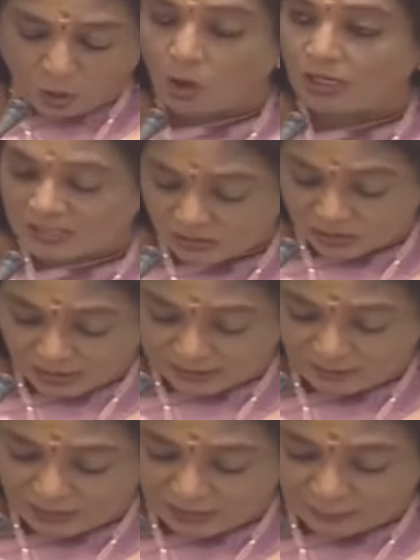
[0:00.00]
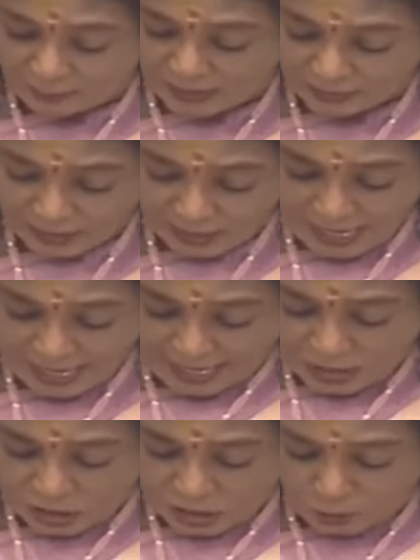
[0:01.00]
to holistic development,
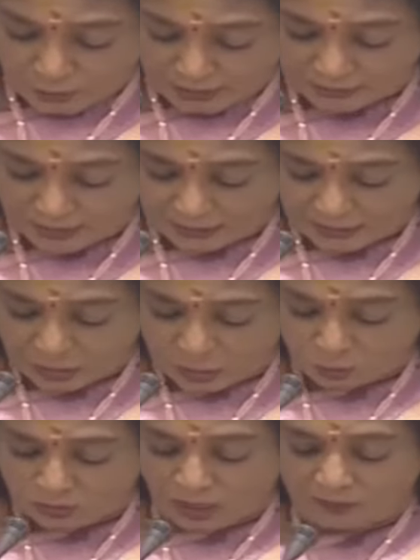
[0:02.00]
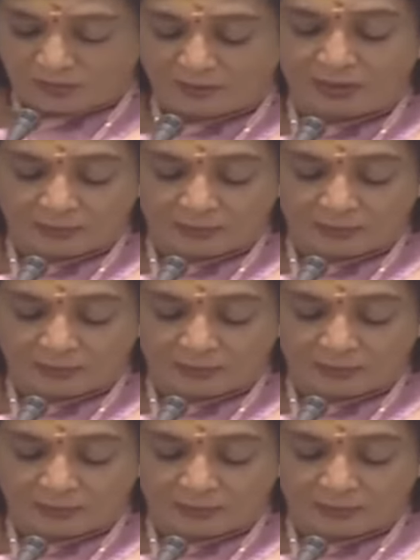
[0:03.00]
ensuring that the youth of